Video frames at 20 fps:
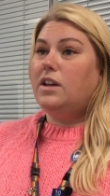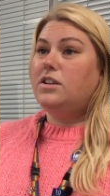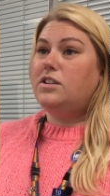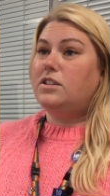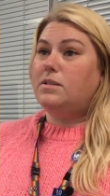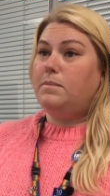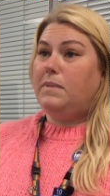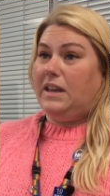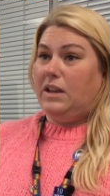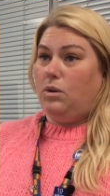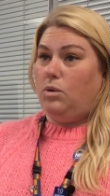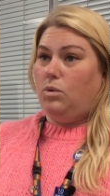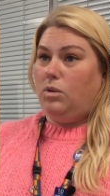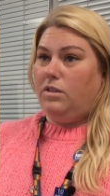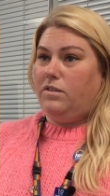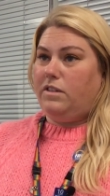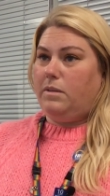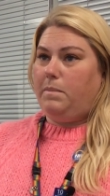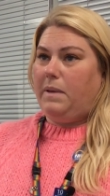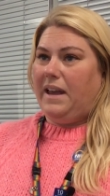to meet all
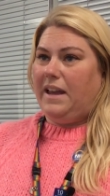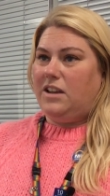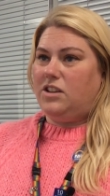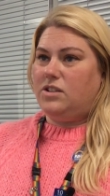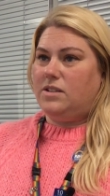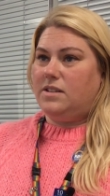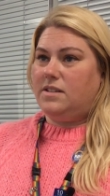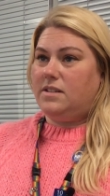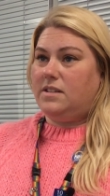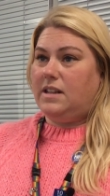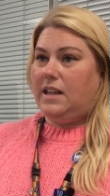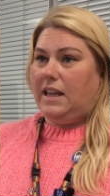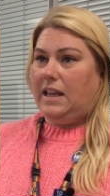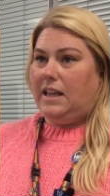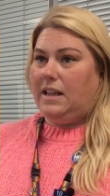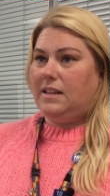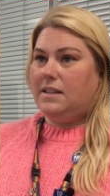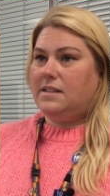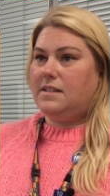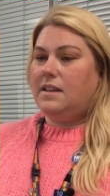of the patient's
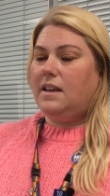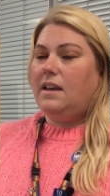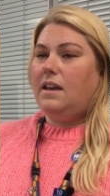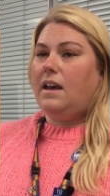needs.